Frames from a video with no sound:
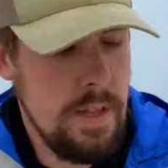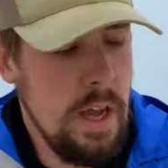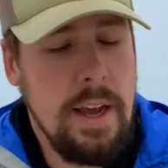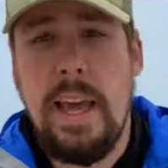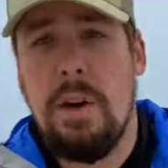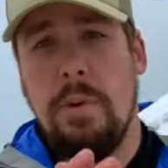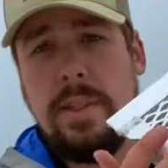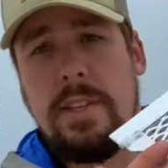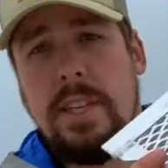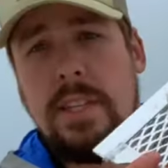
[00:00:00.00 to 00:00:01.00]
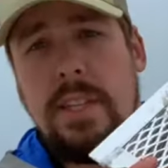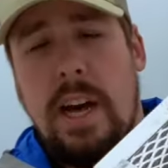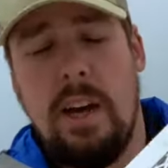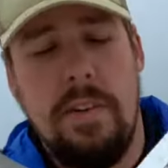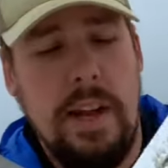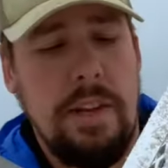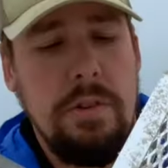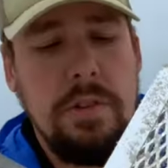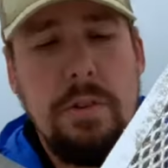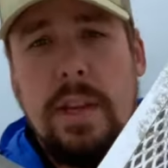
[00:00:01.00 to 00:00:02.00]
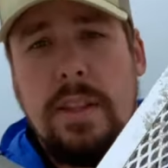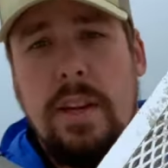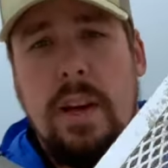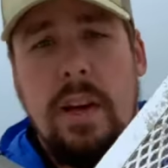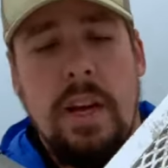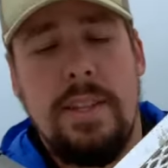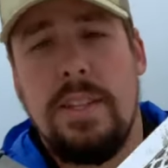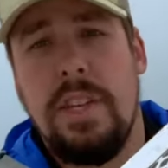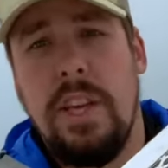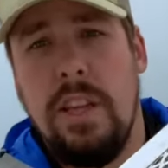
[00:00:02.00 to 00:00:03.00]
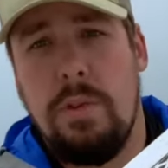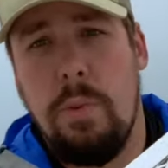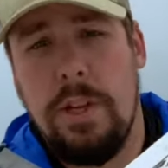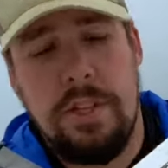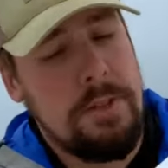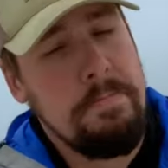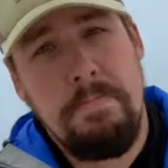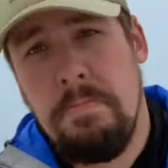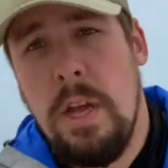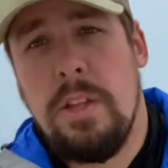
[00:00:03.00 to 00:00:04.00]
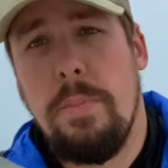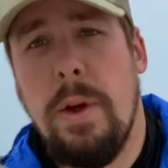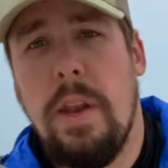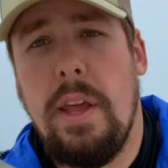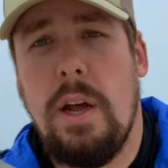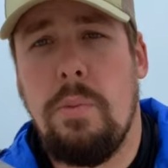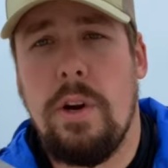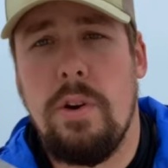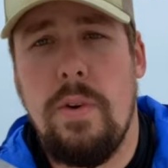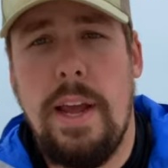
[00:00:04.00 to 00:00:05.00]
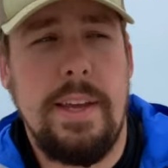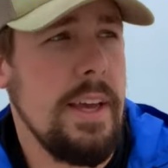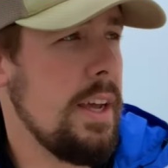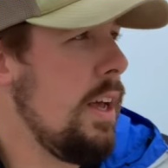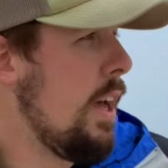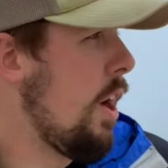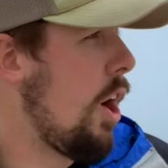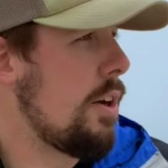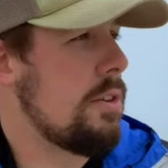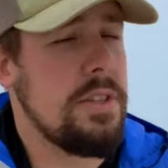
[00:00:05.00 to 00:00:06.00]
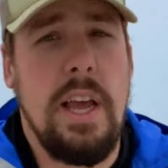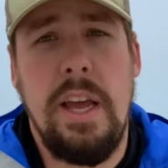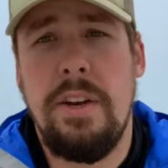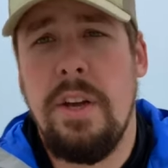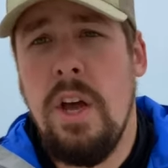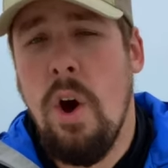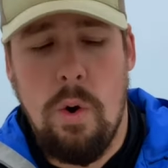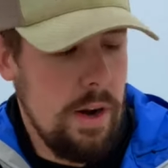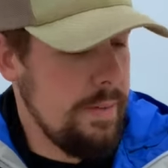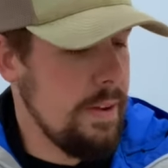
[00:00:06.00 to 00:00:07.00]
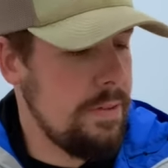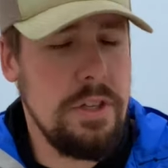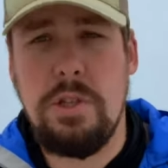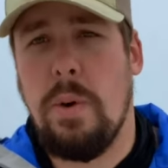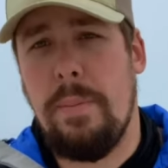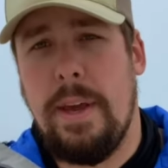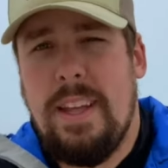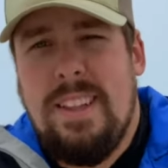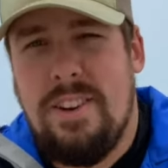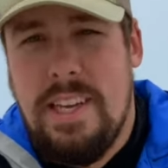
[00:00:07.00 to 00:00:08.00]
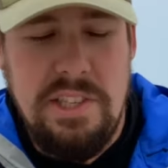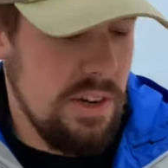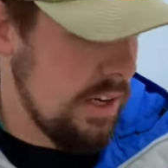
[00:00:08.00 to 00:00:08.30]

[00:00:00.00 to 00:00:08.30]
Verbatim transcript: Again, with the $60 rake, you do get the, the teeth, which depending on where you're raking, harder sand, or even if you just want to make it a little easier on